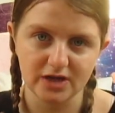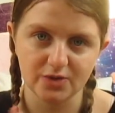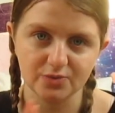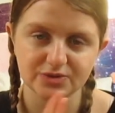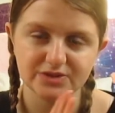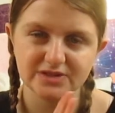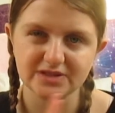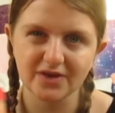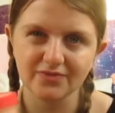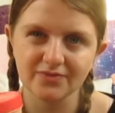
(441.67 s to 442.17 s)
It
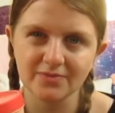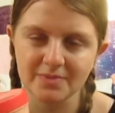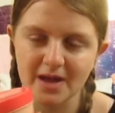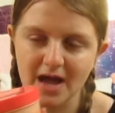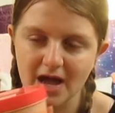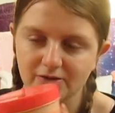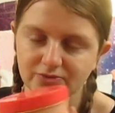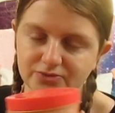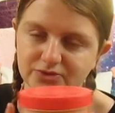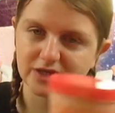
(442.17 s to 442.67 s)
was seven
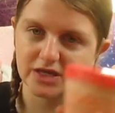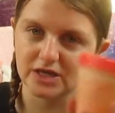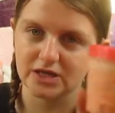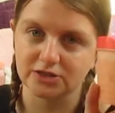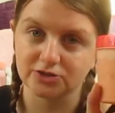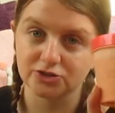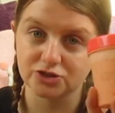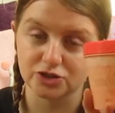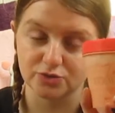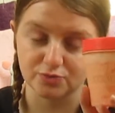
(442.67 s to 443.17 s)
pounds
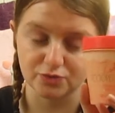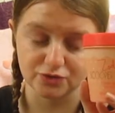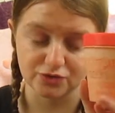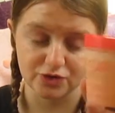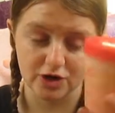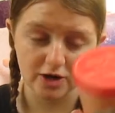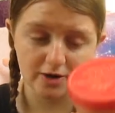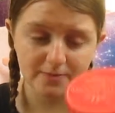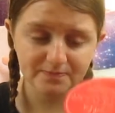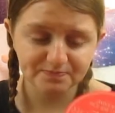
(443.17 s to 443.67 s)
in
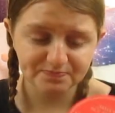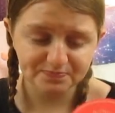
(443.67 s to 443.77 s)
Superdrug,